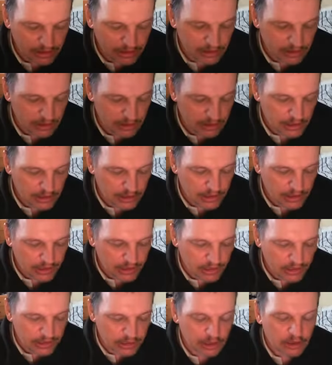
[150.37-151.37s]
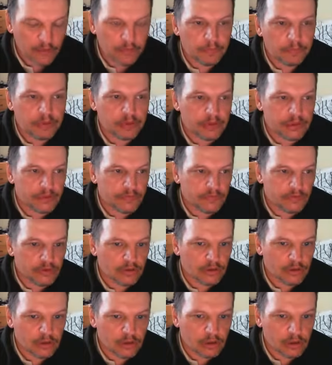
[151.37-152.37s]
they get a piece of
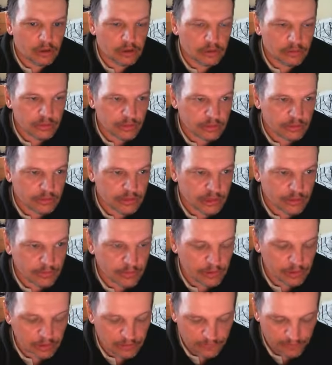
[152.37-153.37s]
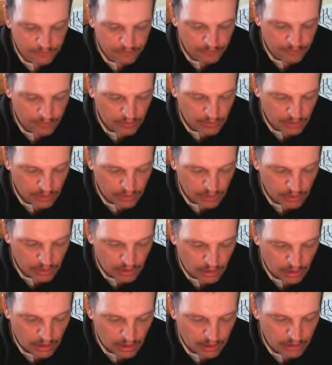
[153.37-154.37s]
a carcass or something,
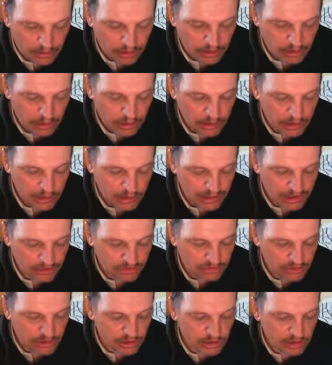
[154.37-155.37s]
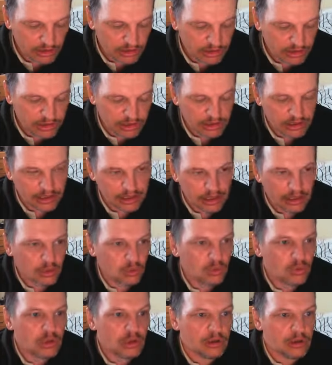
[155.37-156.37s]
and then they actually stick that
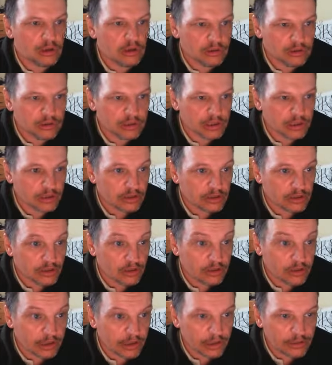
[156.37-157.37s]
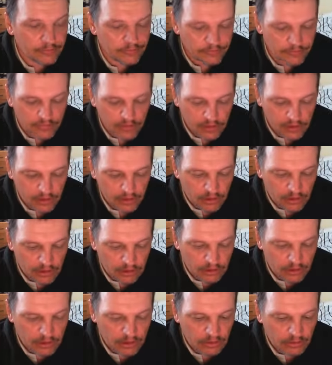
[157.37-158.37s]
old carcass in dye,
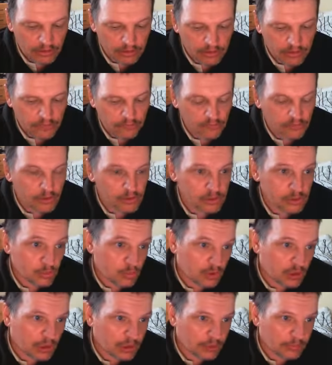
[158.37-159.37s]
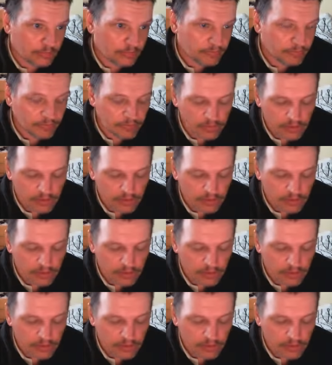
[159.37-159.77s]
and then like the flies will come,